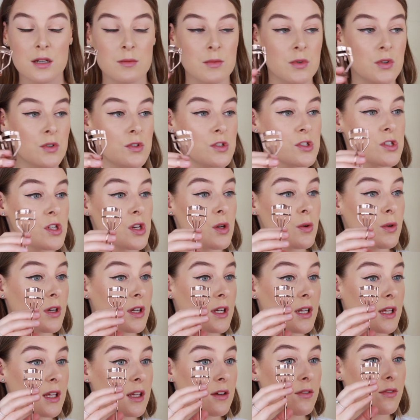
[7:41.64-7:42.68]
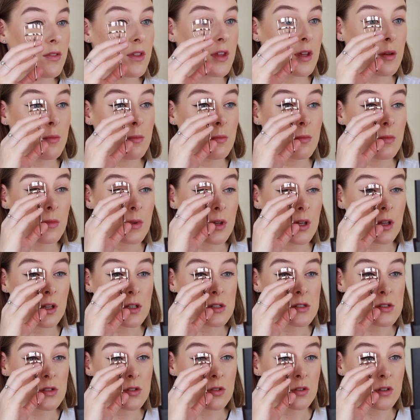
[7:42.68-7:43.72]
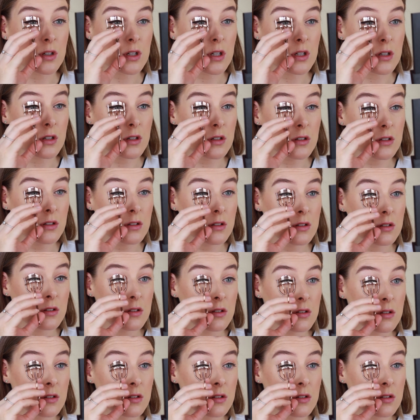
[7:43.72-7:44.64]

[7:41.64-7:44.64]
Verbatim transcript: I'm also going to give them a little curl.